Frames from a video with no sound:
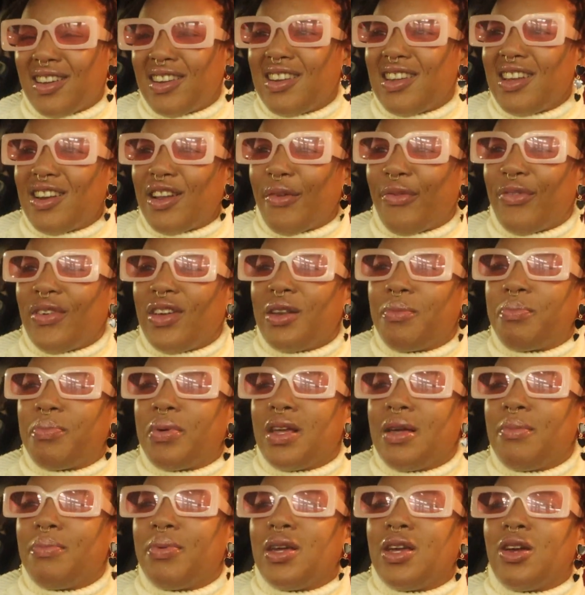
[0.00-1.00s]
Need to feed
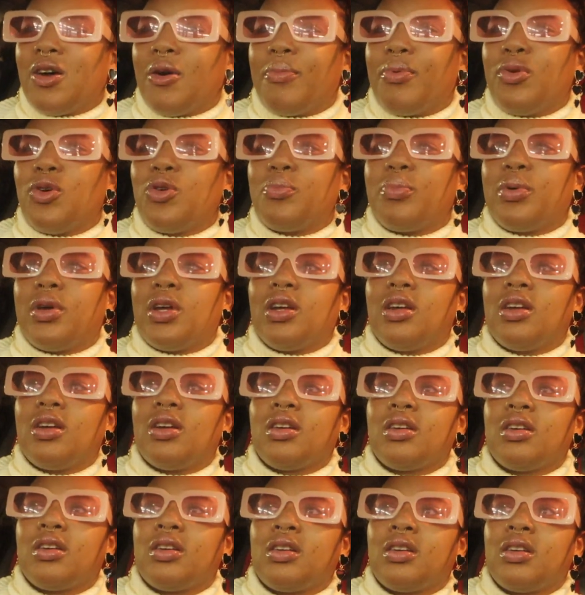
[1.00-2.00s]
Pee Pee or Poopy?
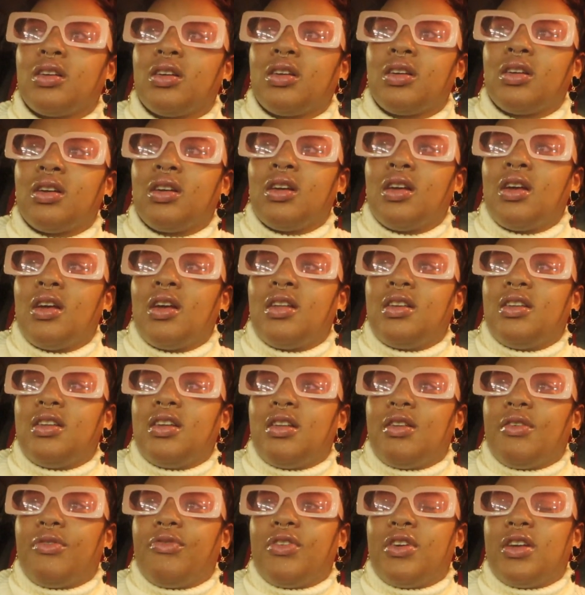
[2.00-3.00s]
Yep.
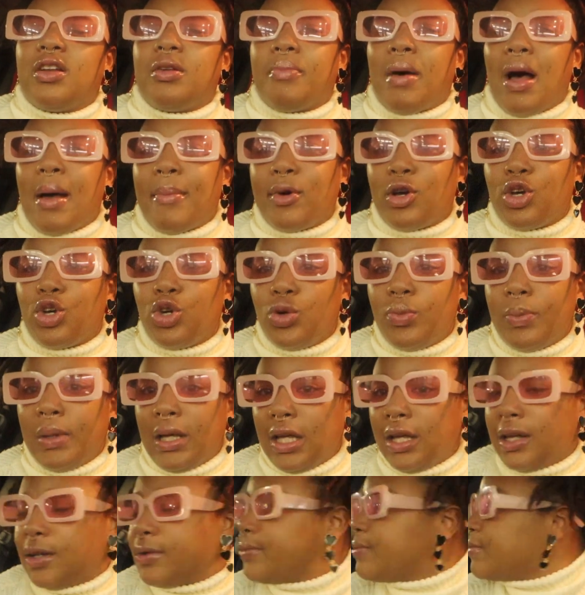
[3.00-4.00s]
Need to feed a Baba
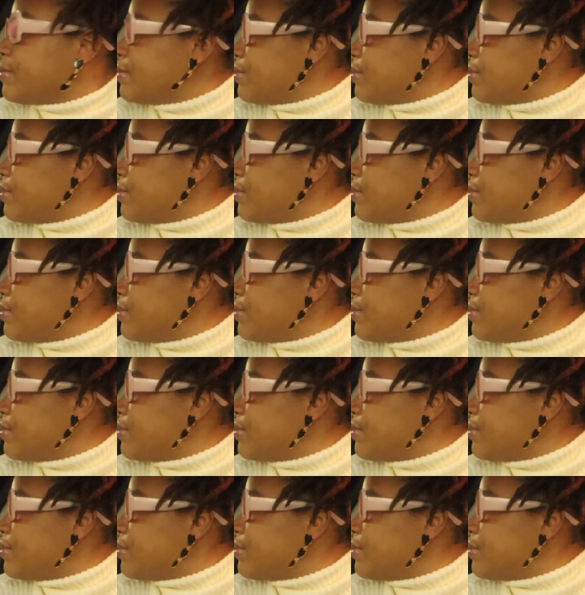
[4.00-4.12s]
Gooby.